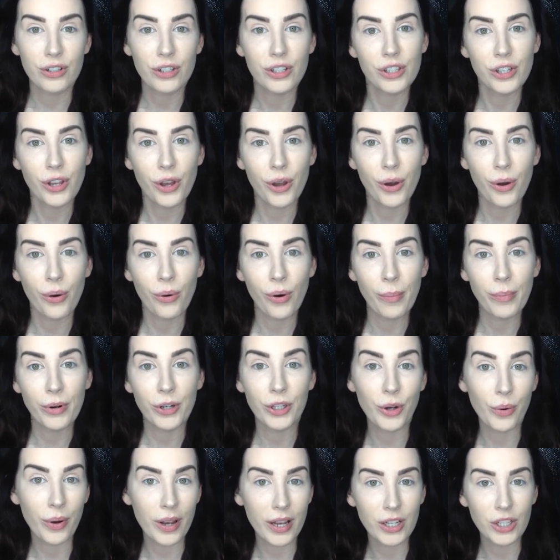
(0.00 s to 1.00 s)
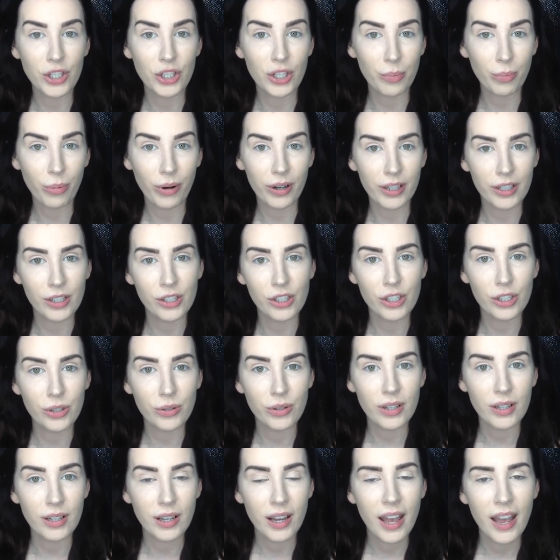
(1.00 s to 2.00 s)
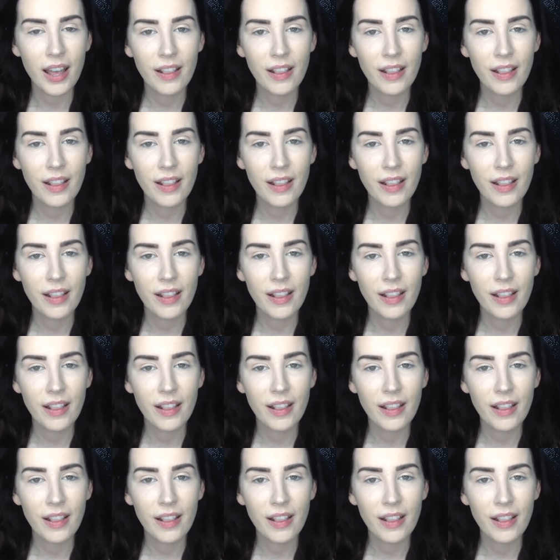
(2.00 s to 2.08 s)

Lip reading: so I'm going to go ahead and jump right into it.